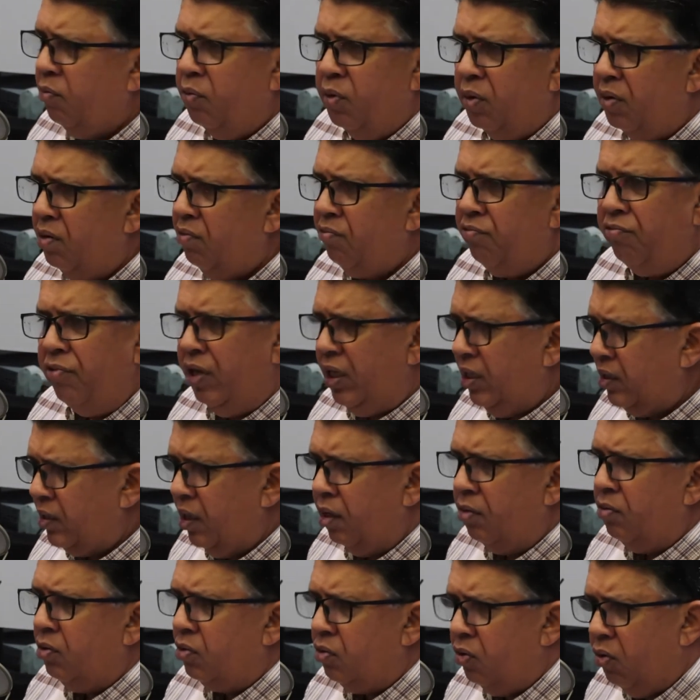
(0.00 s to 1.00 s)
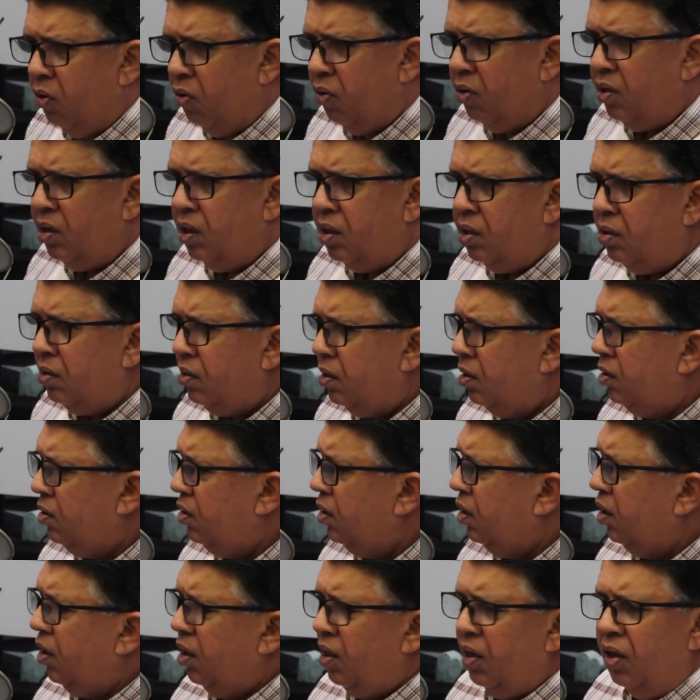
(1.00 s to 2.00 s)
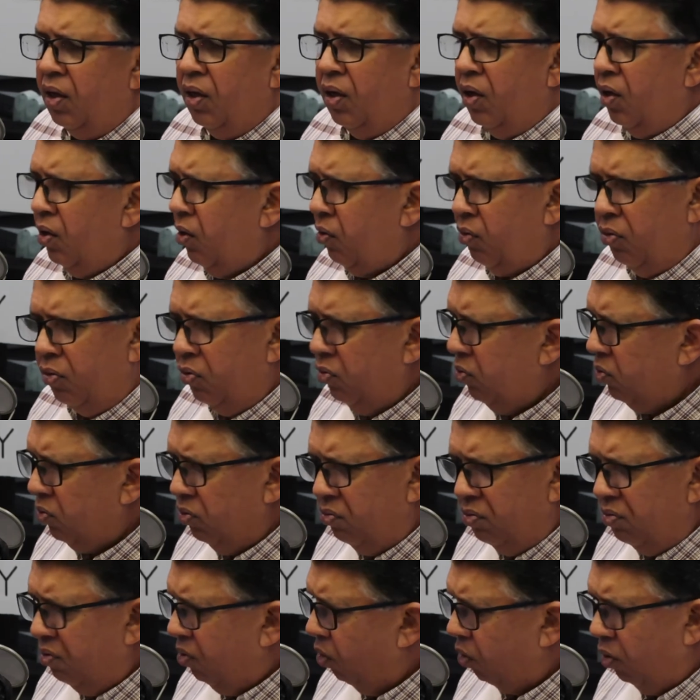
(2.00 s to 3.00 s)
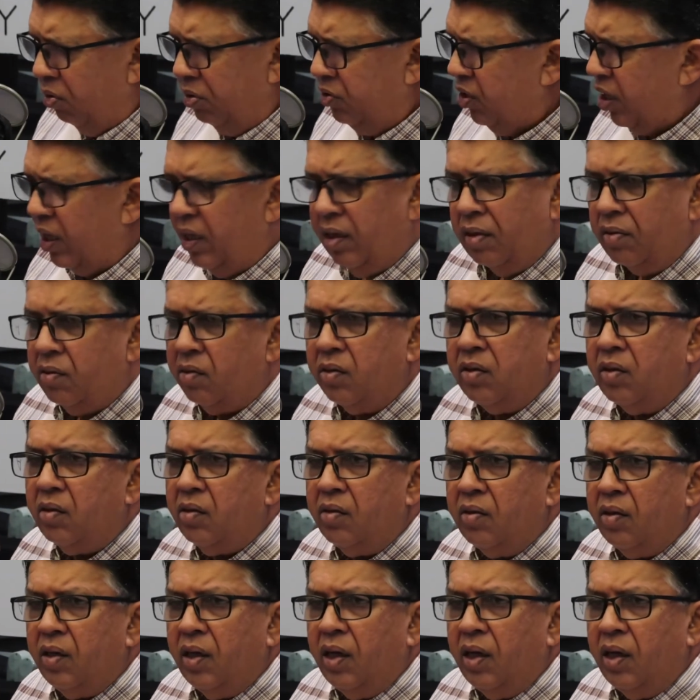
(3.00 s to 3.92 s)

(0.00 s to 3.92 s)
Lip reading: We want to reach out to audiences through all channels.